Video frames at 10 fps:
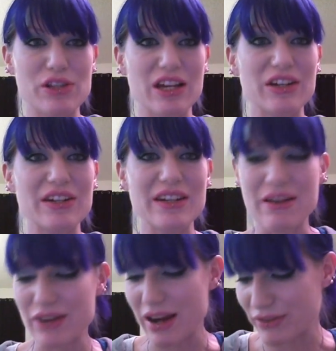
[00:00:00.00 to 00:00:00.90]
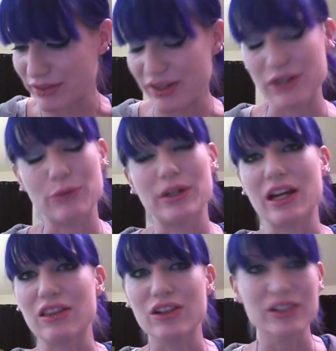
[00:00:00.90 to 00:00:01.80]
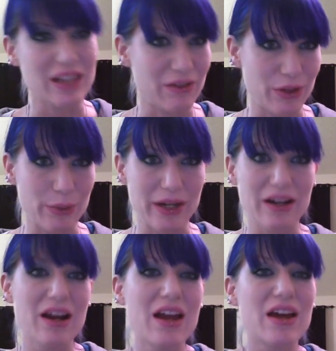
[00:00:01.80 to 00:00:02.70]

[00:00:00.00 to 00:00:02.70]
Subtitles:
I could never ever find one. I looked everywhere,